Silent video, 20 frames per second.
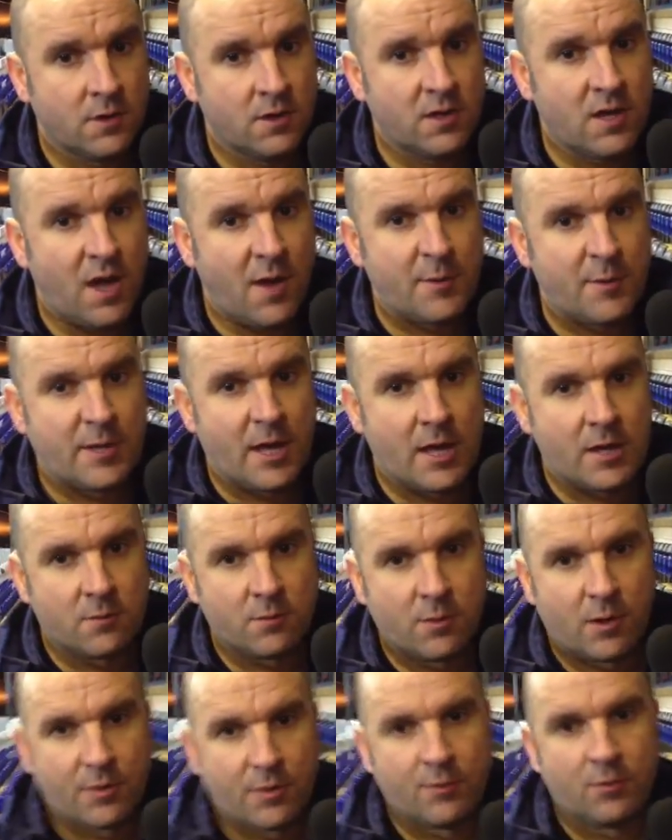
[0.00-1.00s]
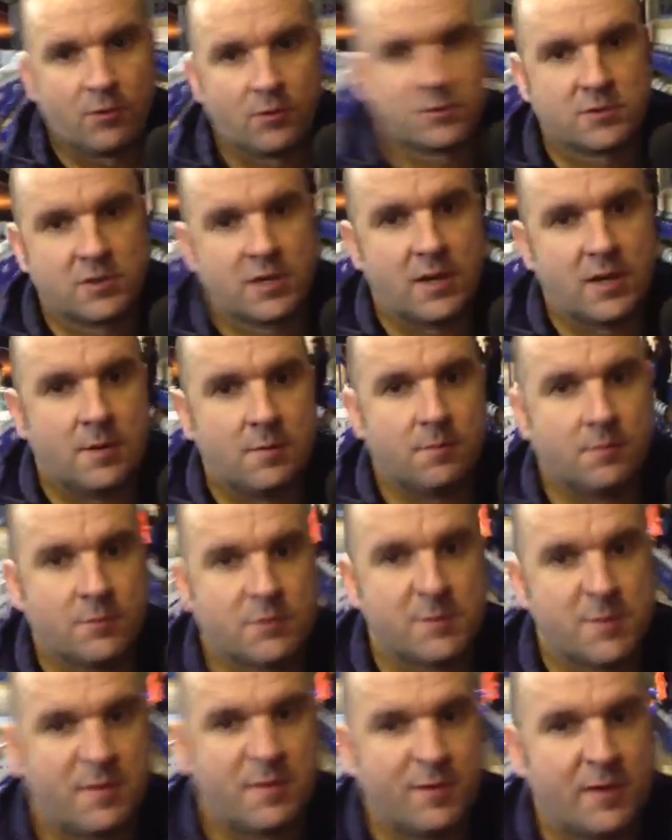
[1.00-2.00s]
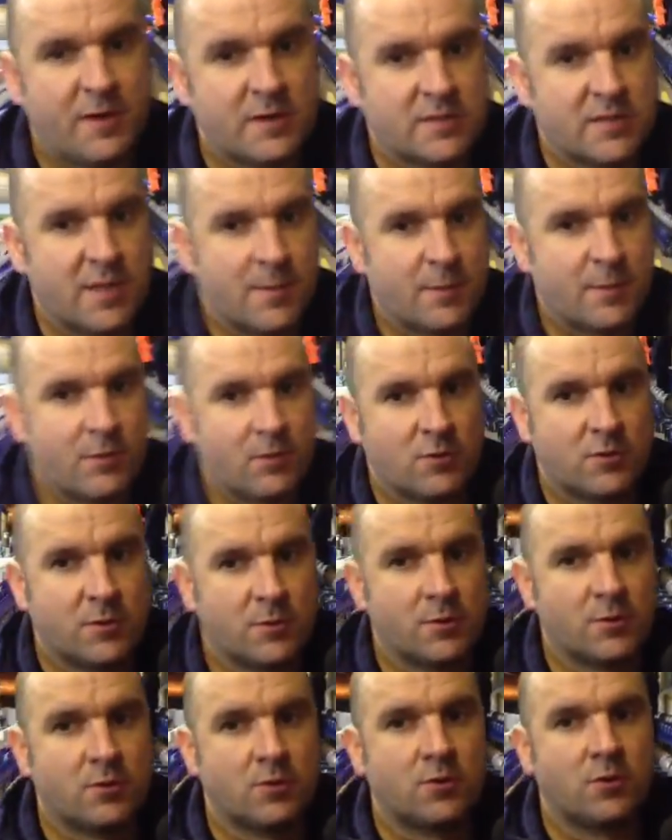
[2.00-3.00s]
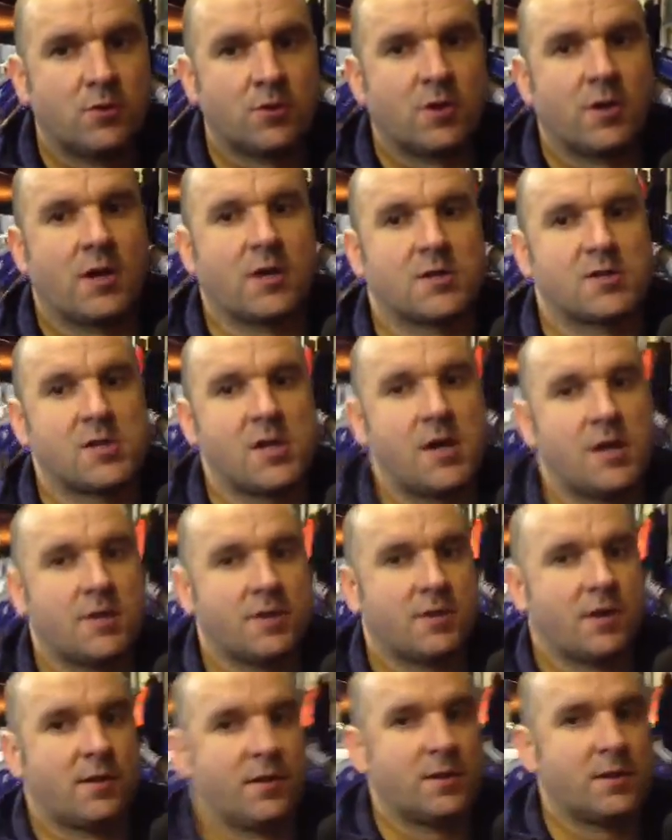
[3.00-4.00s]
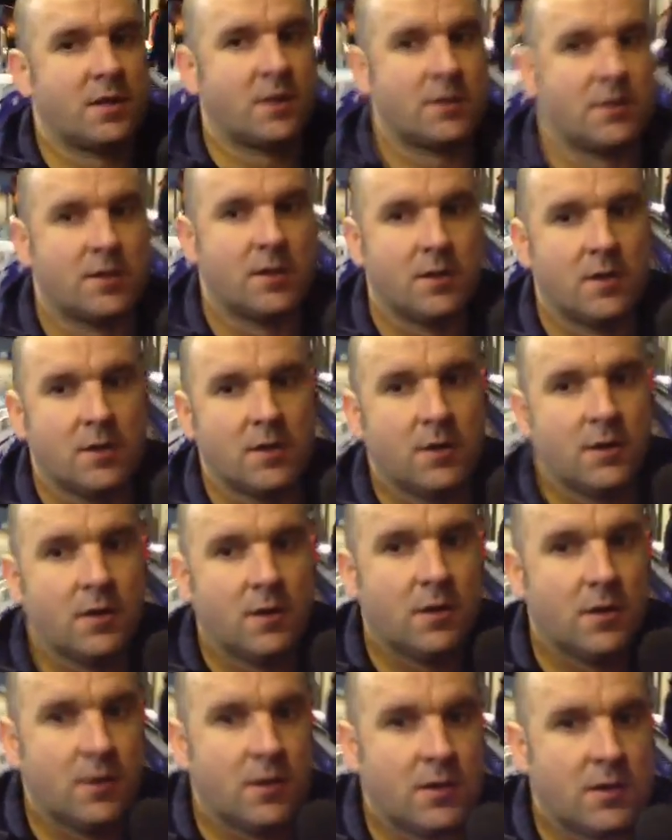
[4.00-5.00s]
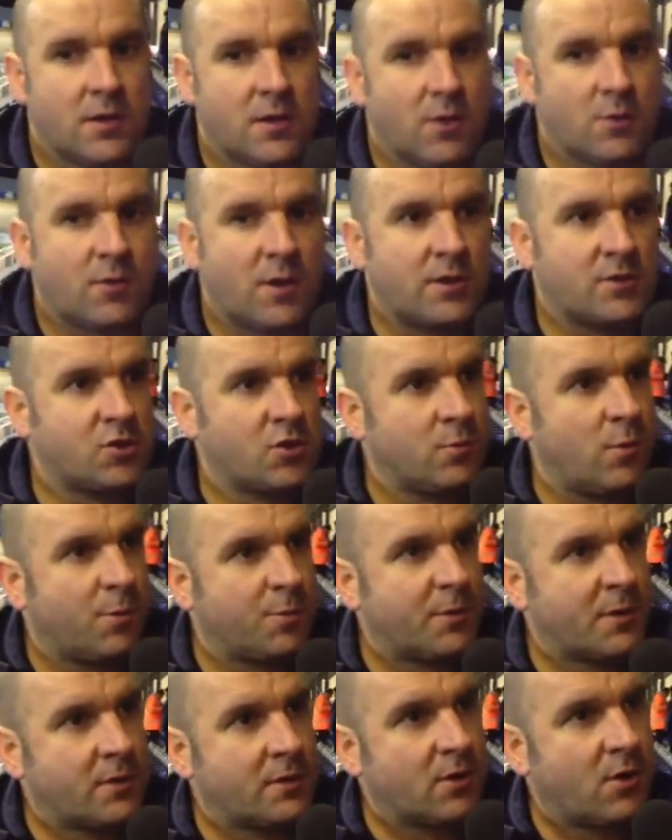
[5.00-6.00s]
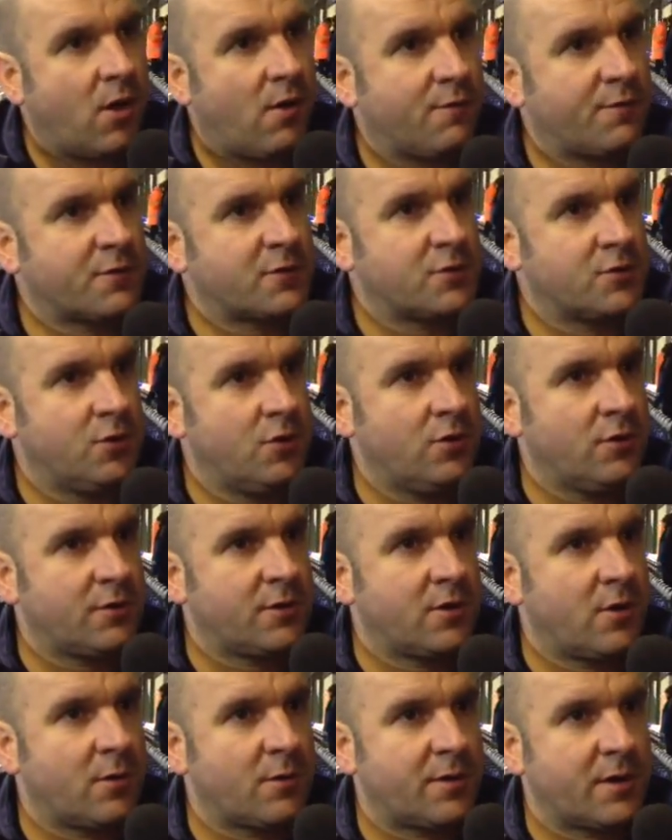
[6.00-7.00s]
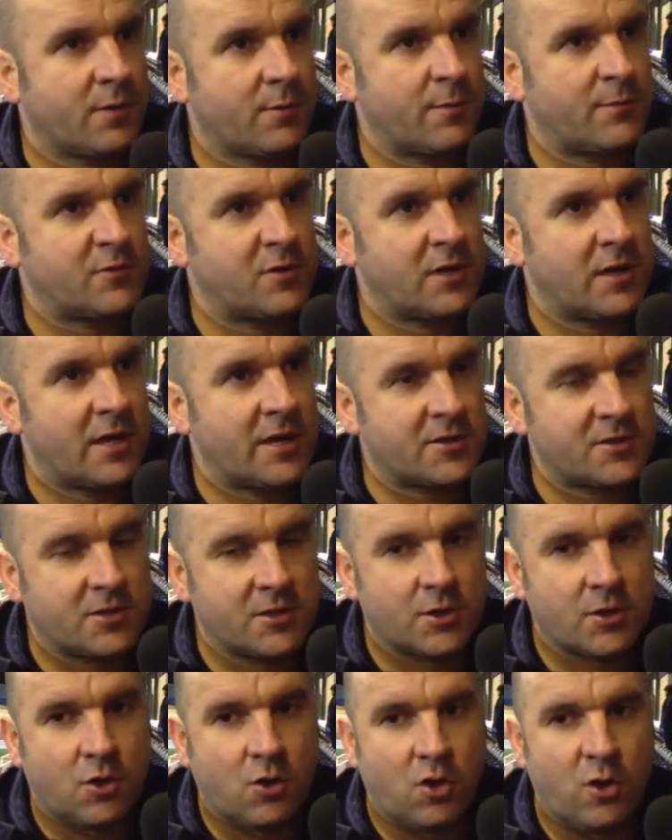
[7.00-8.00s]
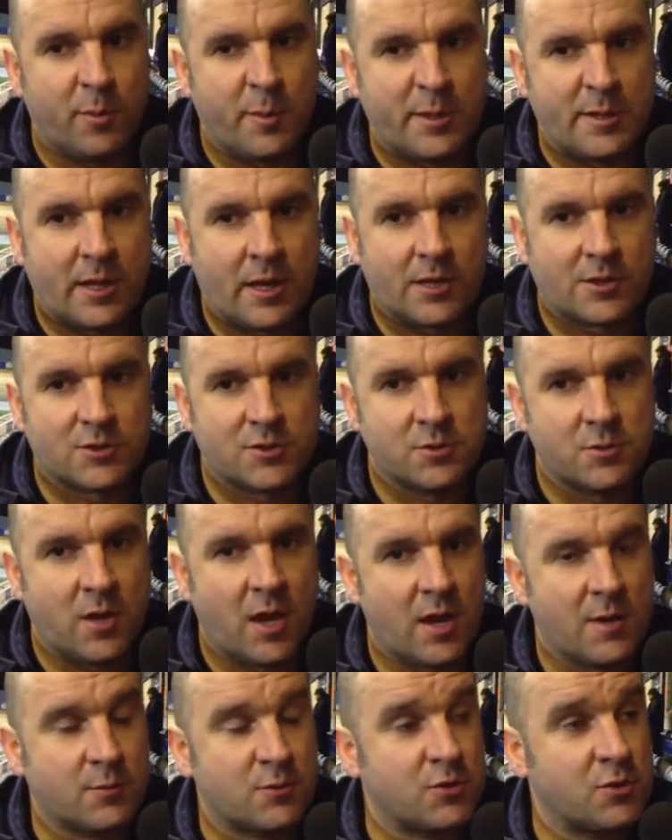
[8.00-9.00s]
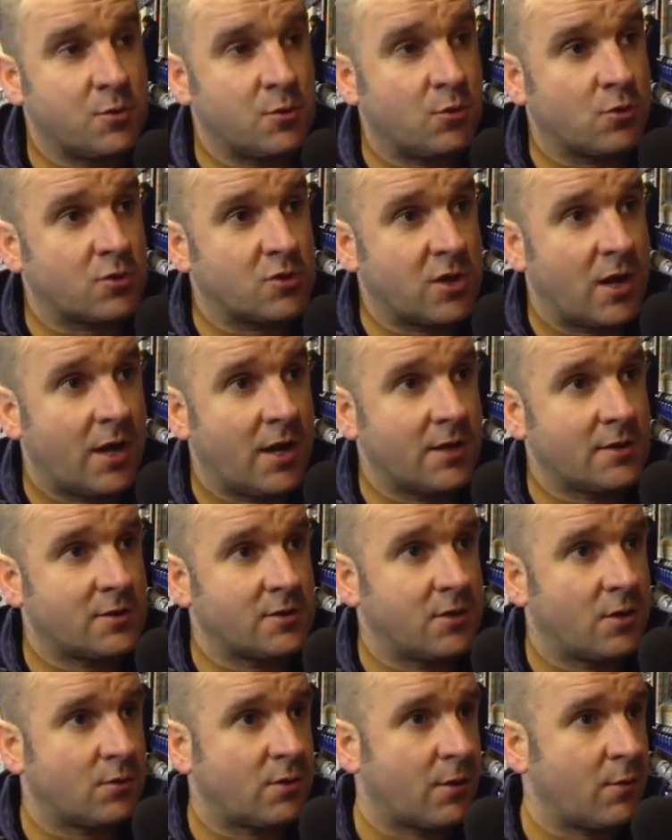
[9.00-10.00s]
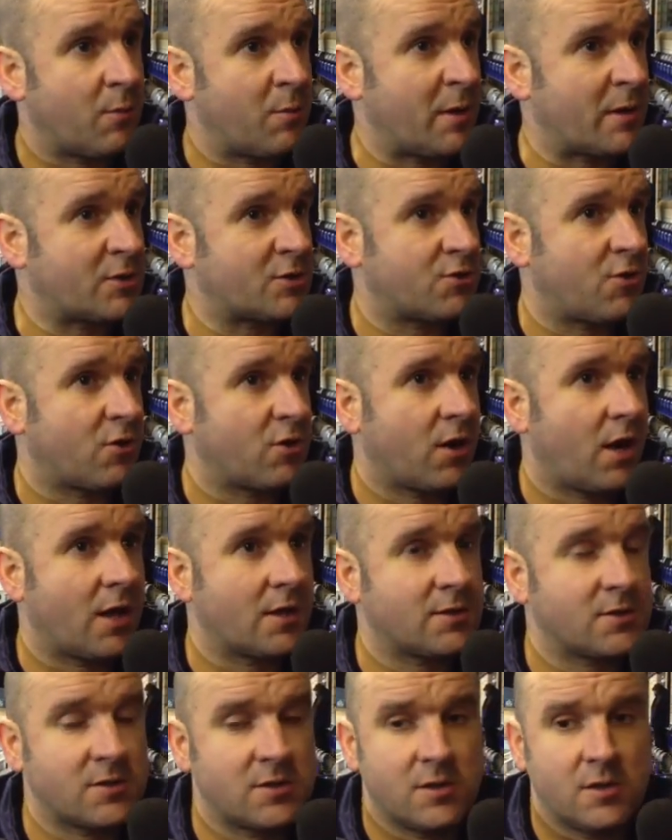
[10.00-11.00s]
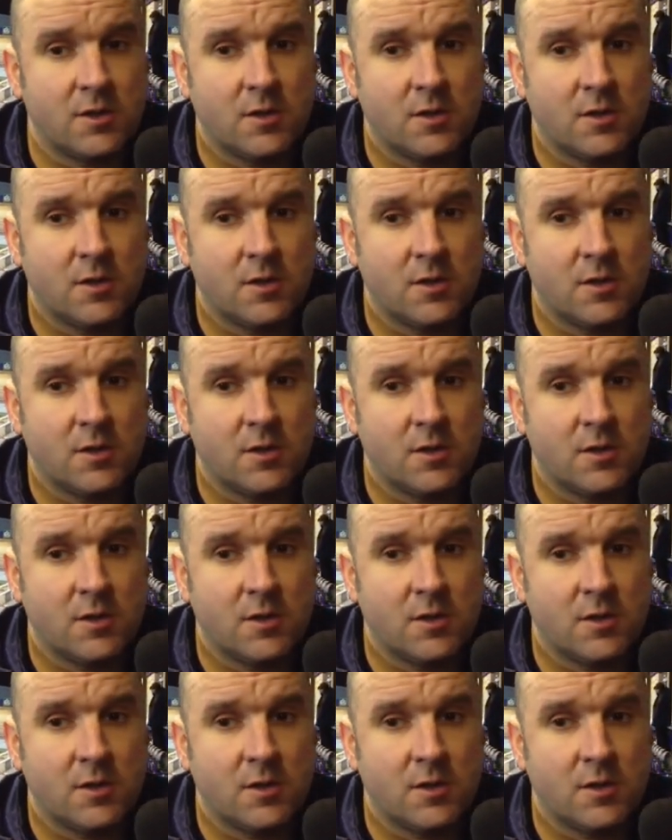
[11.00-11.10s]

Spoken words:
Yeah, we did. I thought, to be fair to them, I thought they were a good organised side. I think that, they sum up the Conference North. I think we've seen Histon and Corby in the last two games, two good sides. They were big, strong lads.